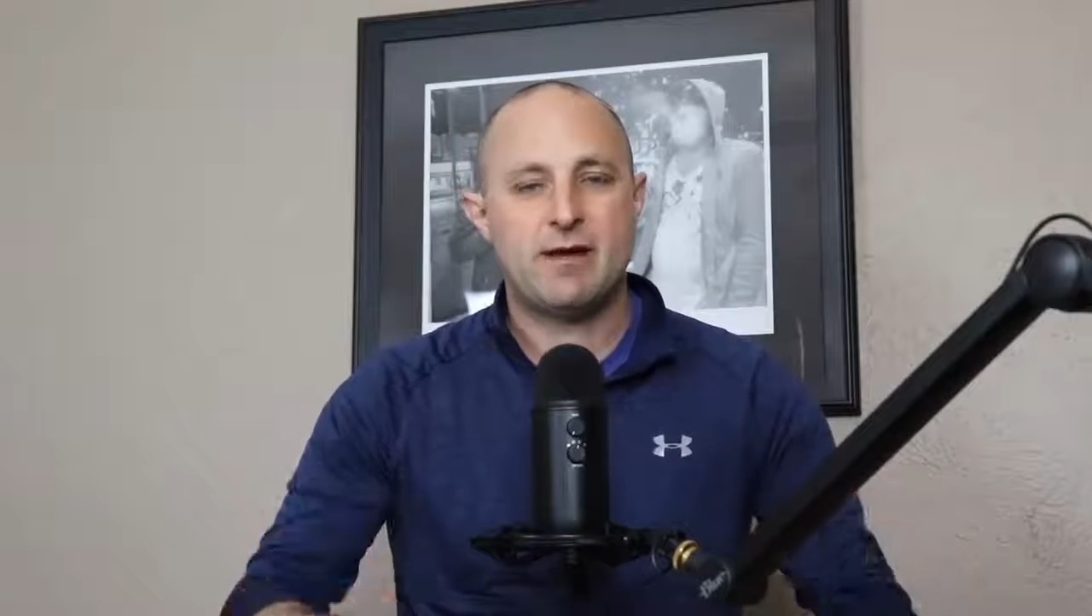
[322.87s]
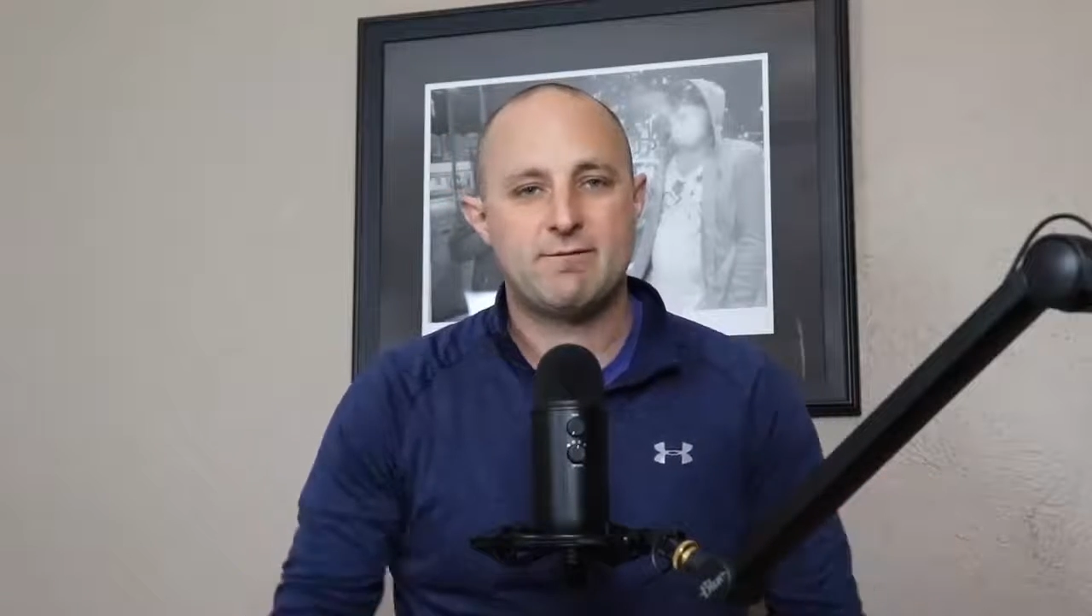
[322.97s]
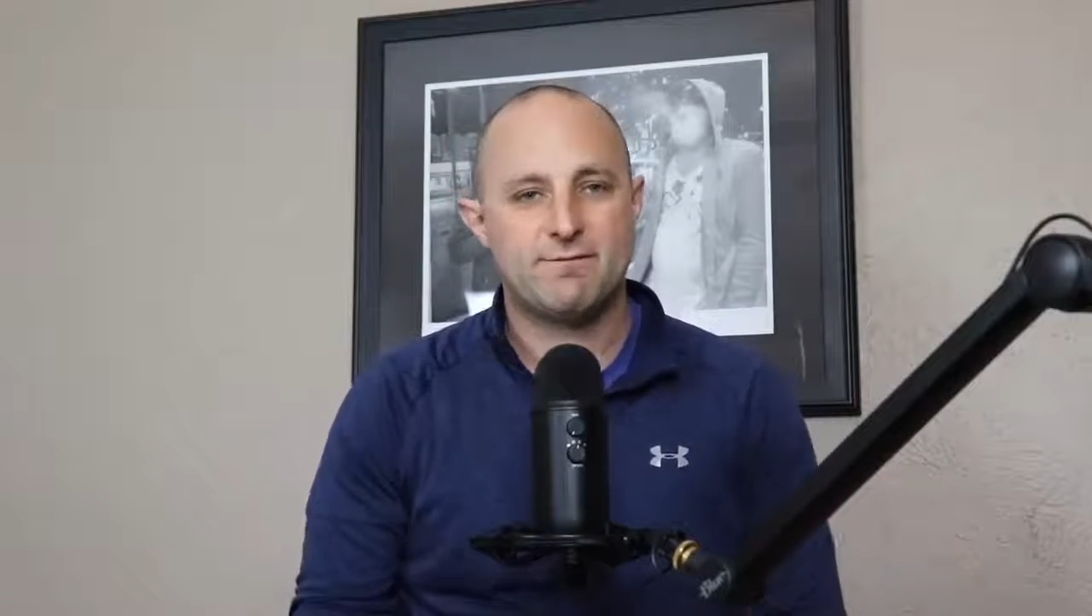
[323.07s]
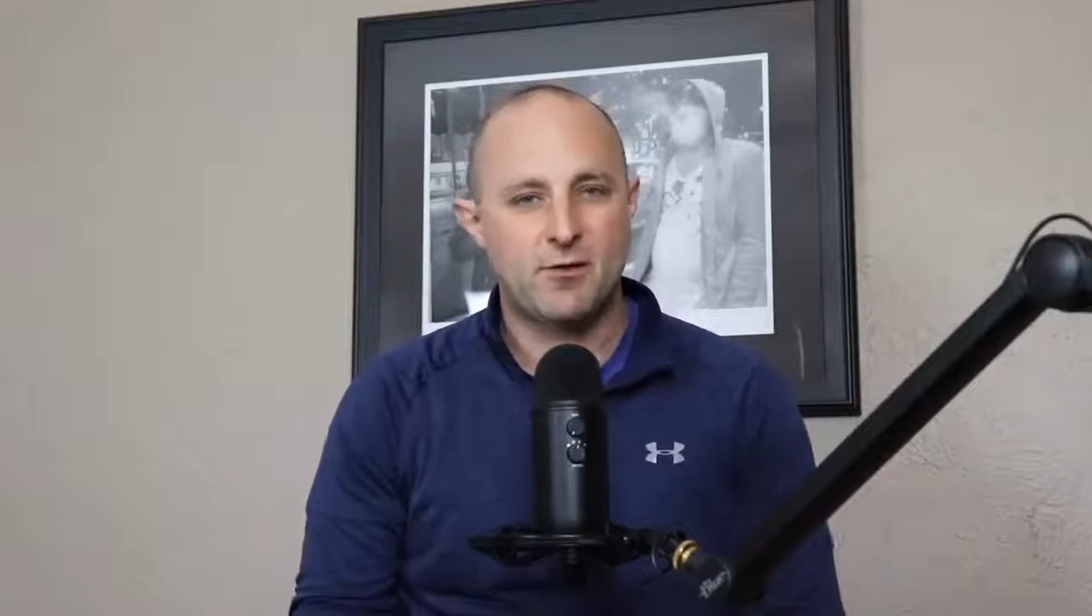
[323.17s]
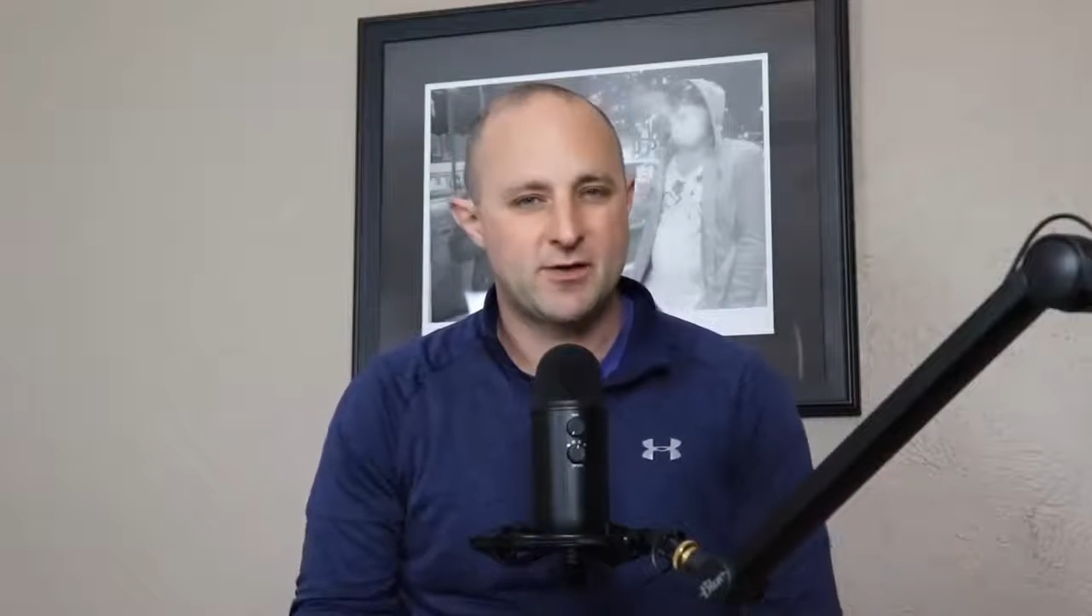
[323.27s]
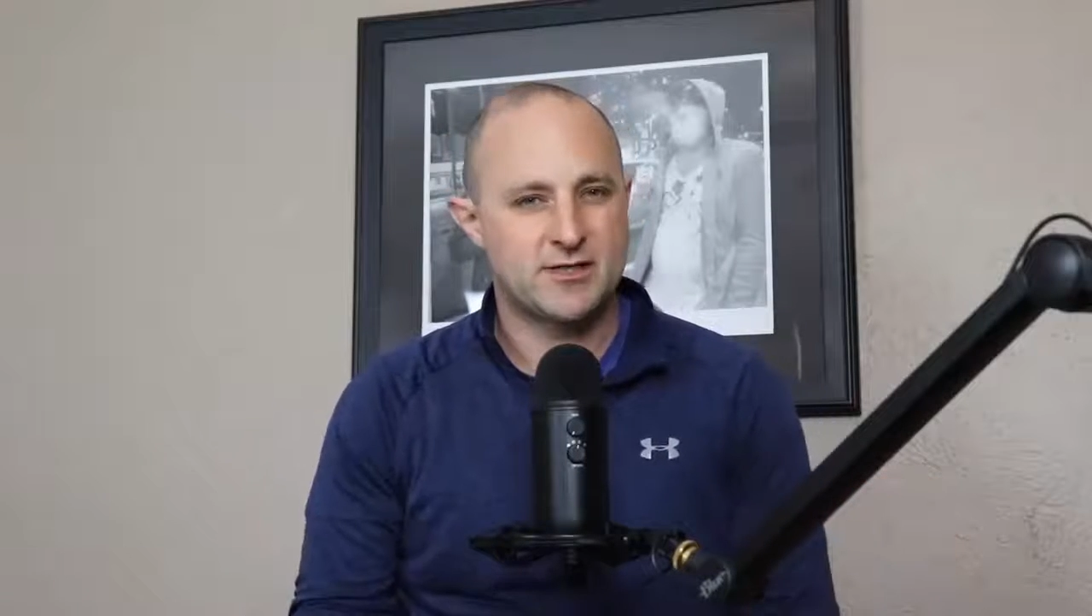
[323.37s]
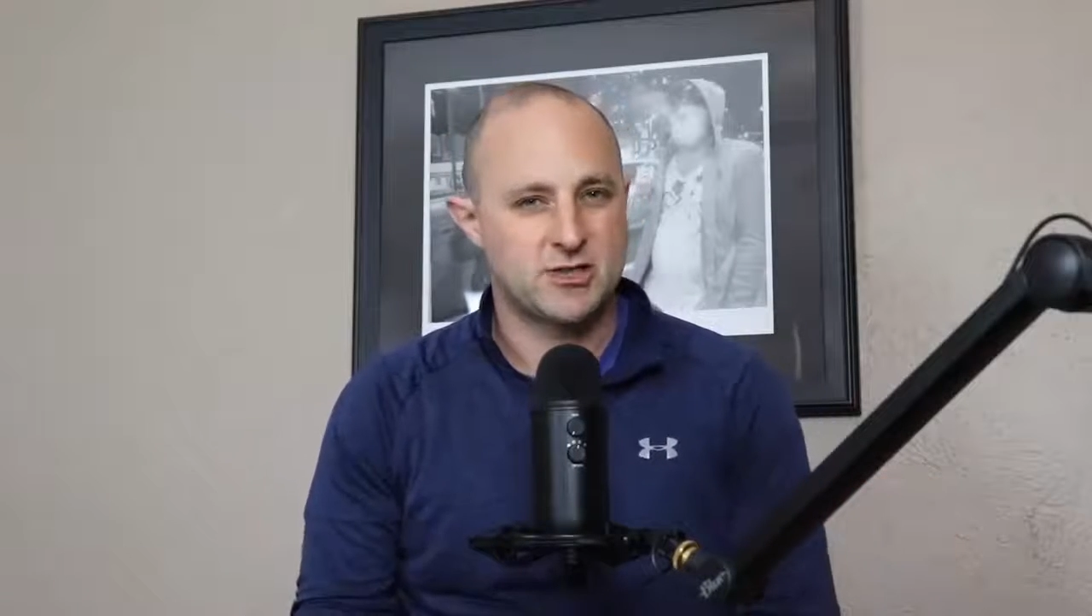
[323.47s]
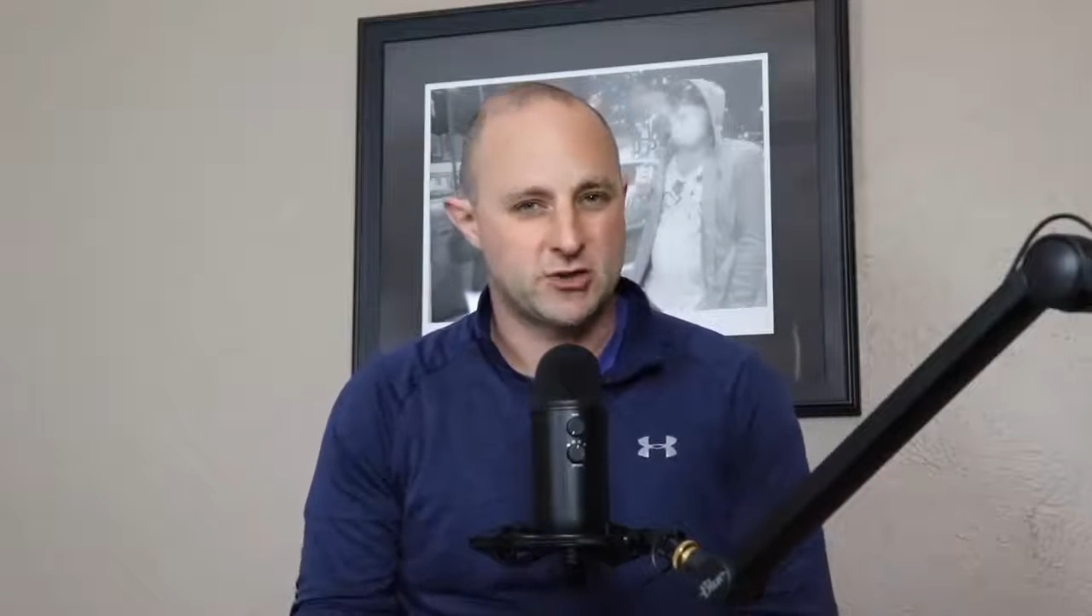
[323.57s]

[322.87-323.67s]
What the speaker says: and focus